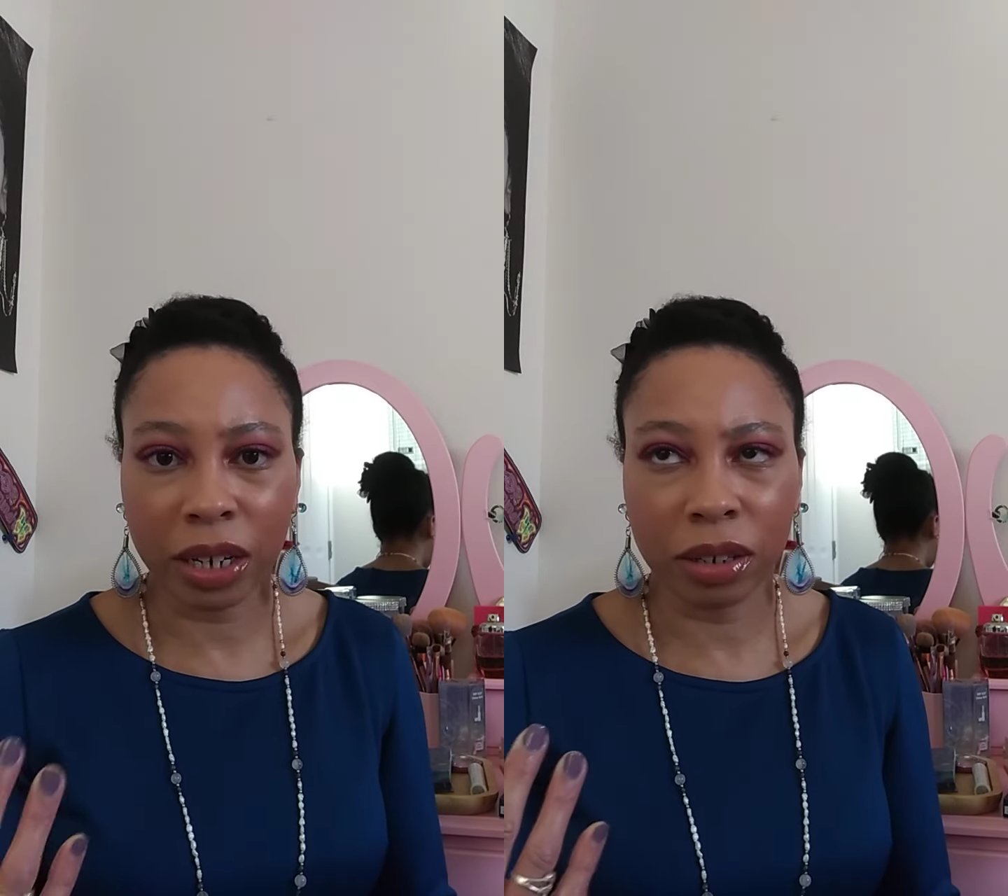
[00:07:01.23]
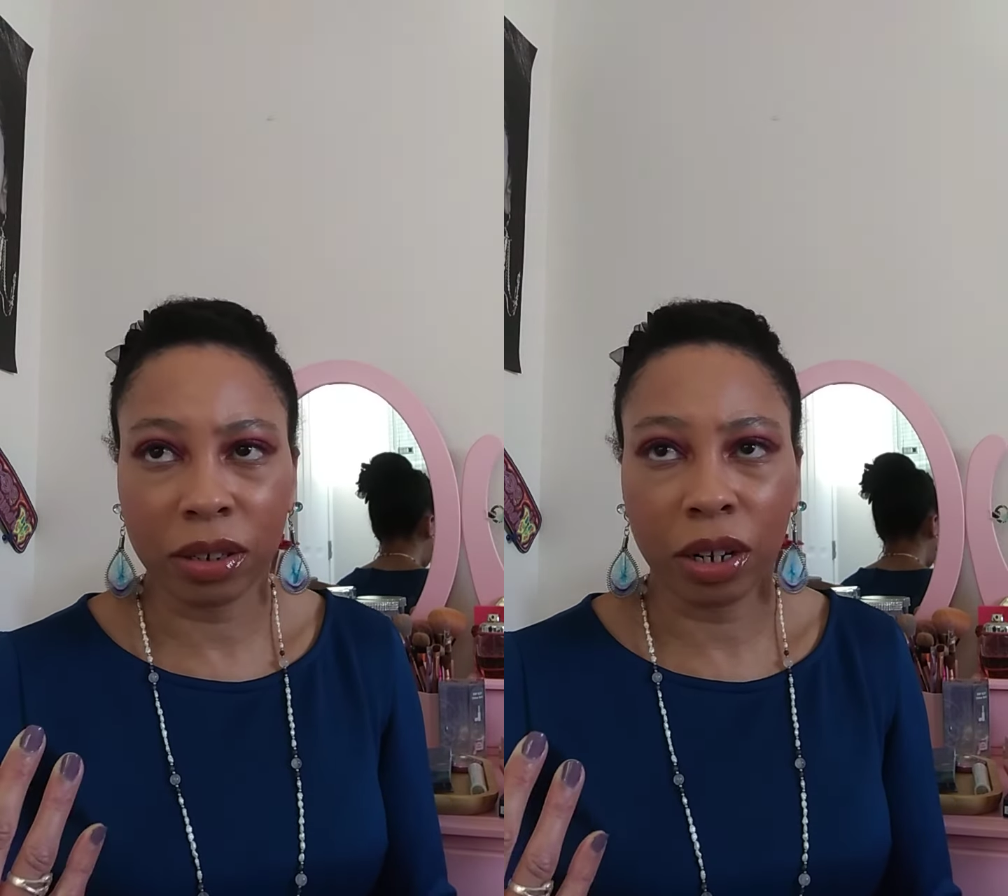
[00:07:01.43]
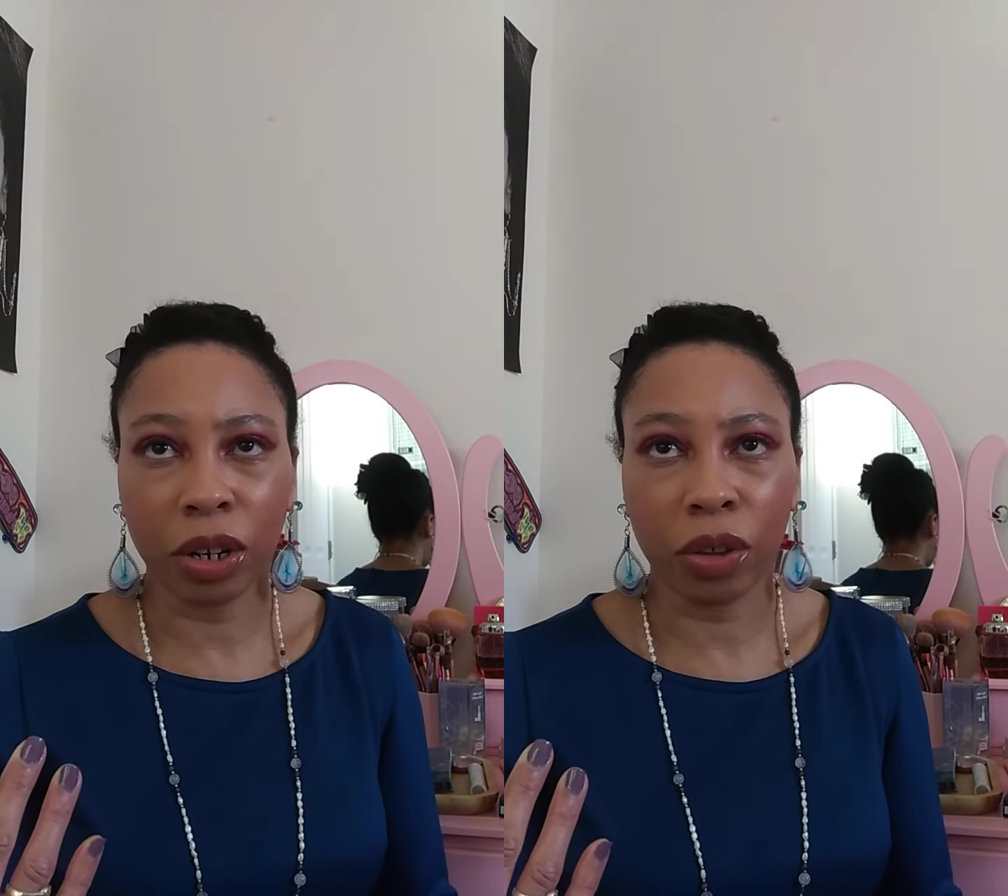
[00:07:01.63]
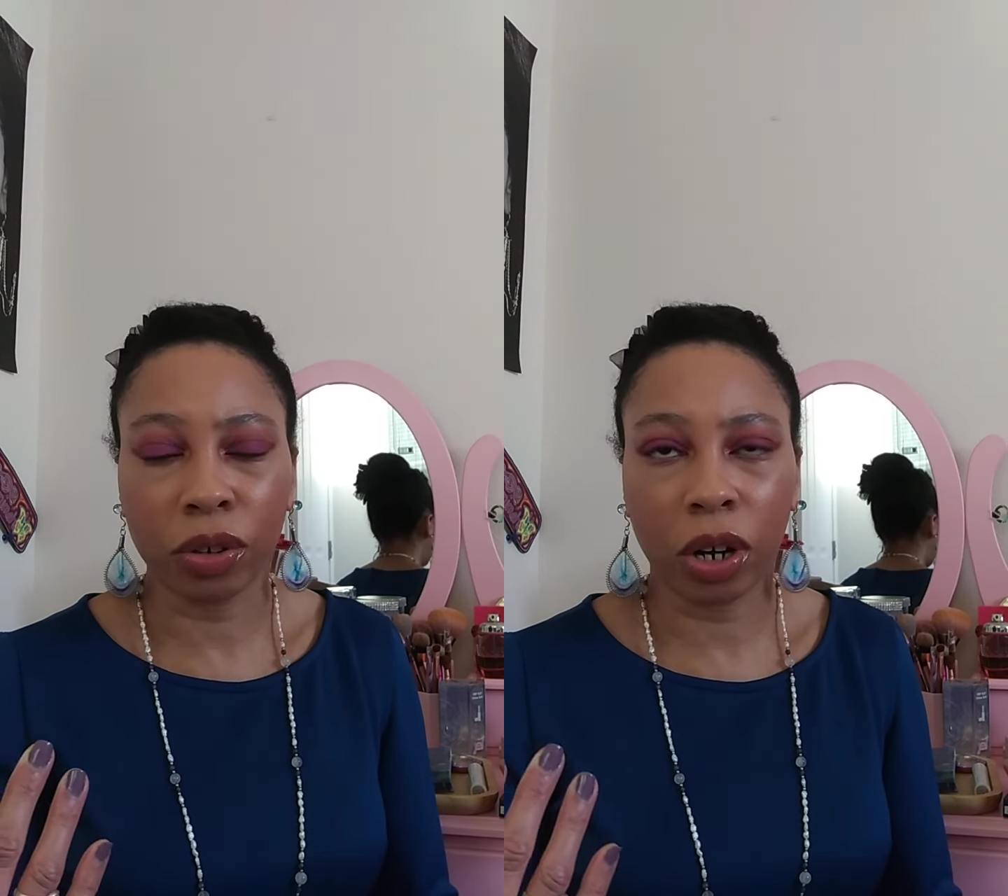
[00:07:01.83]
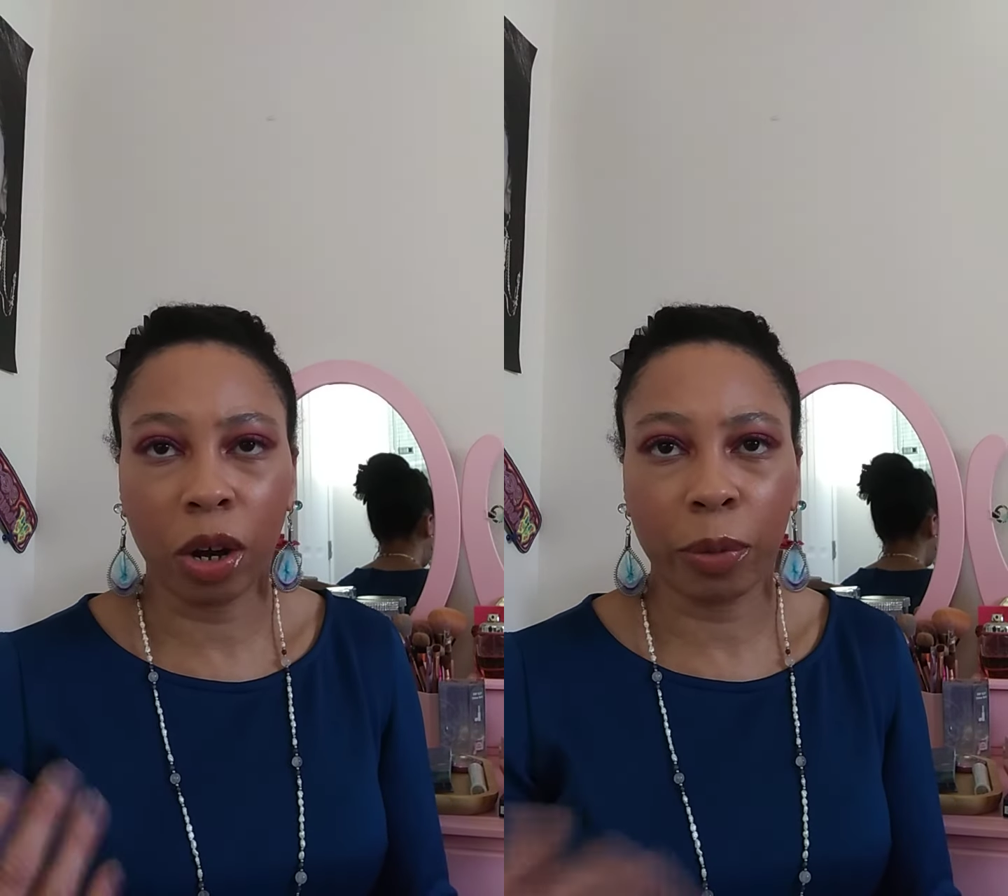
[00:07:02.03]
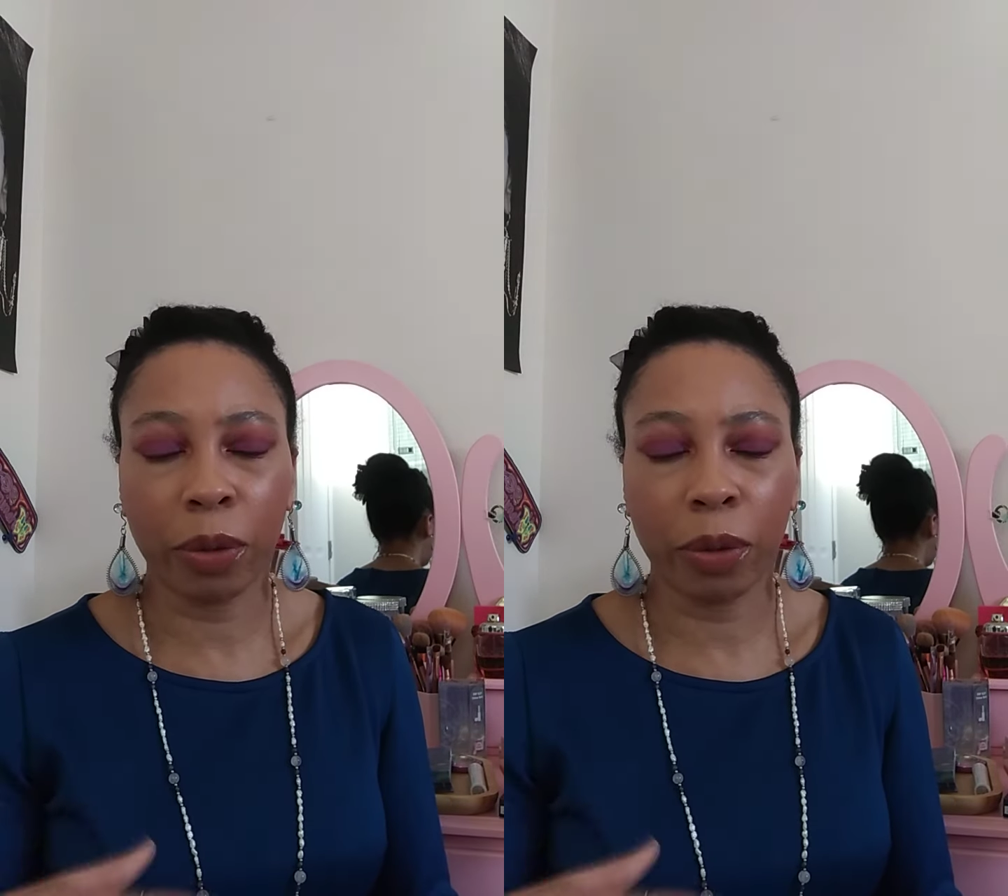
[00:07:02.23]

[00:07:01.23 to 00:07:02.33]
this in another comment,